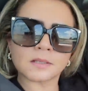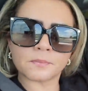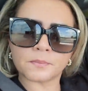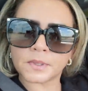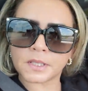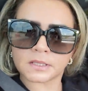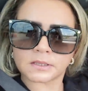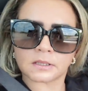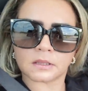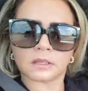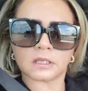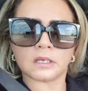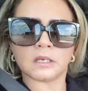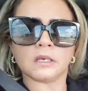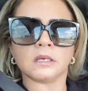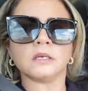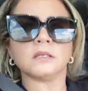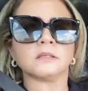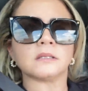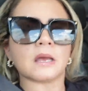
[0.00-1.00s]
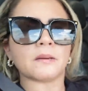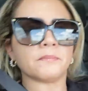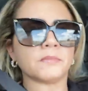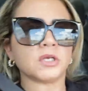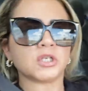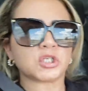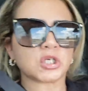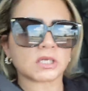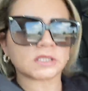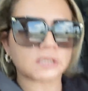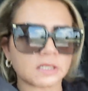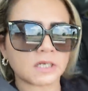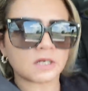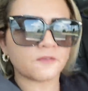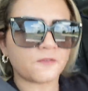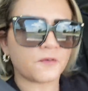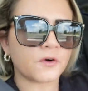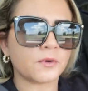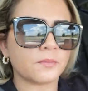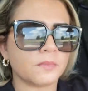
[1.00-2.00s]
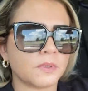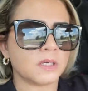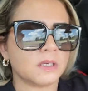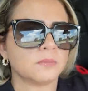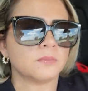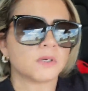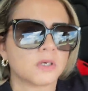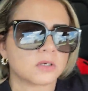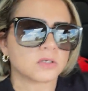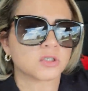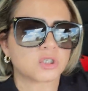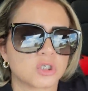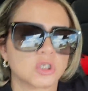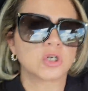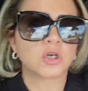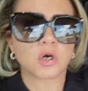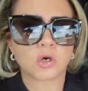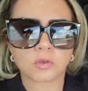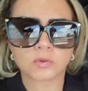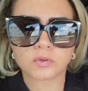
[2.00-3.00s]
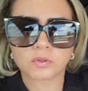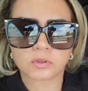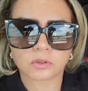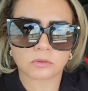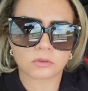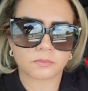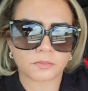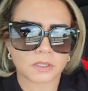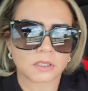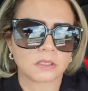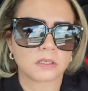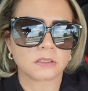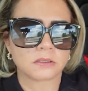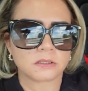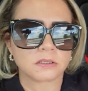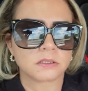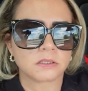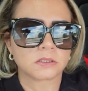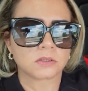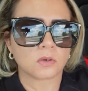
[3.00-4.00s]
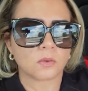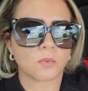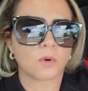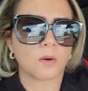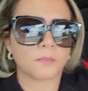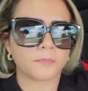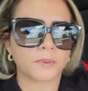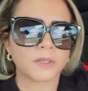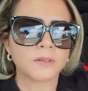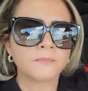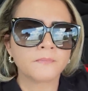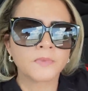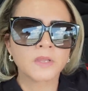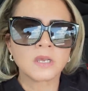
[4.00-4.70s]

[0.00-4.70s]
a big thing that Micha did it for me because she knows, oh my god, this is so bumpy.